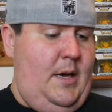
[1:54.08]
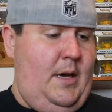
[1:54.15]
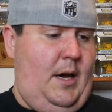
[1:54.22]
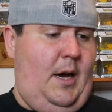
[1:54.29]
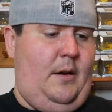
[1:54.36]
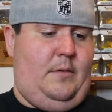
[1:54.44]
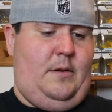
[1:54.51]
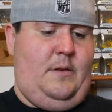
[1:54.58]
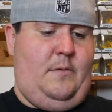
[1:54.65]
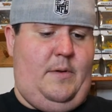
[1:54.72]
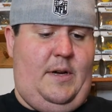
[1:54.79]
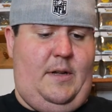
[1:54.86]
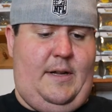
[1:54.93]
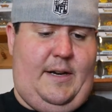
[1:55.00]
Oh
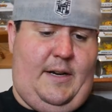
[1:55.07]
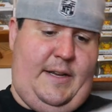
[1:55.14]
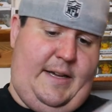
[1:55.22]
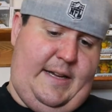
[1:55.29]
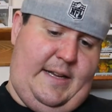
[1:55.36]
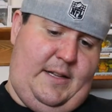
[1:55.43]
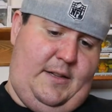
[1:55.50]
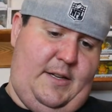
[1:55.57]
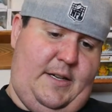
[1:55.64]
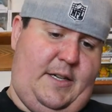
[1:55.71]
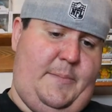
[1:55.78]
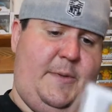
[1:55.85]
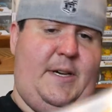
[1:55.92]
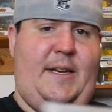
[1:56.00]
well, I already kind of
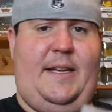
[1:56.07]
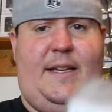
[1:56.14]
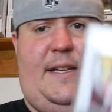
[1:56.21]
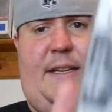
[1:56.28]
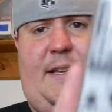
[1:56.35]
looked, but it